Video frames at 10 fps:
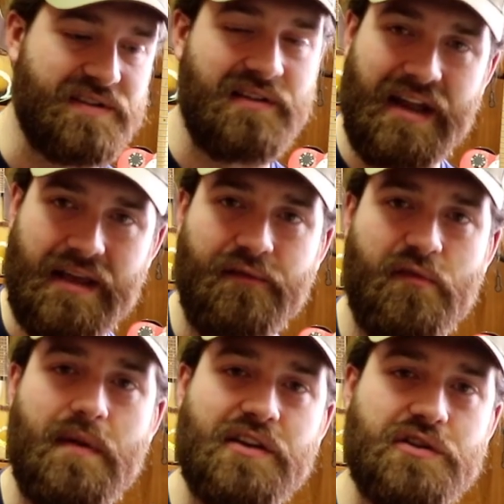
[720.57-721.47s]
It's a lot of
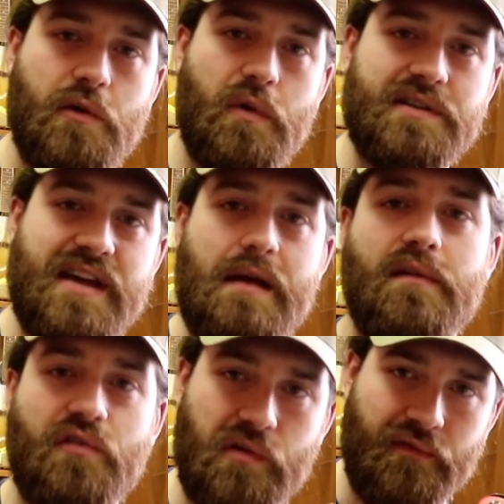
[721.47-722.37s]
information at one time.
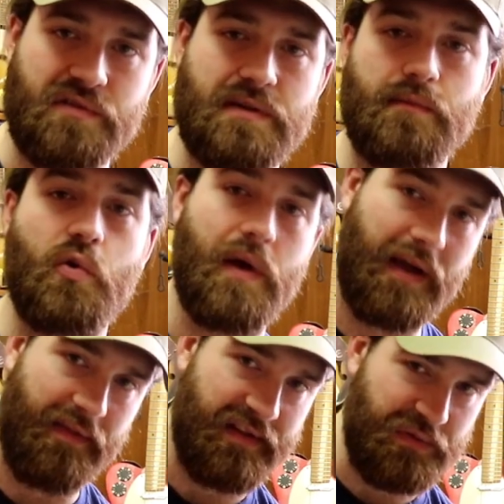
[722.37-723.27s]
If you're looking for something
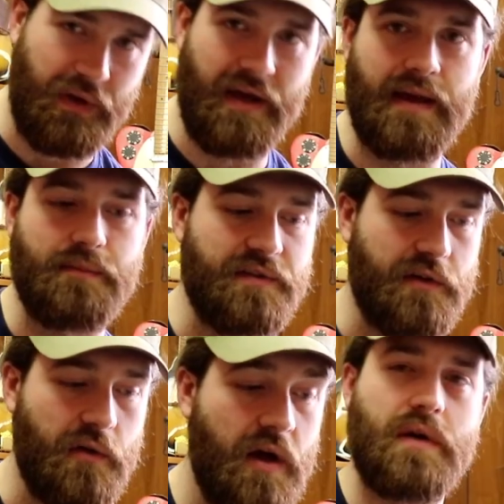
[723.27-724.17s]
quick, that's what I aim to do.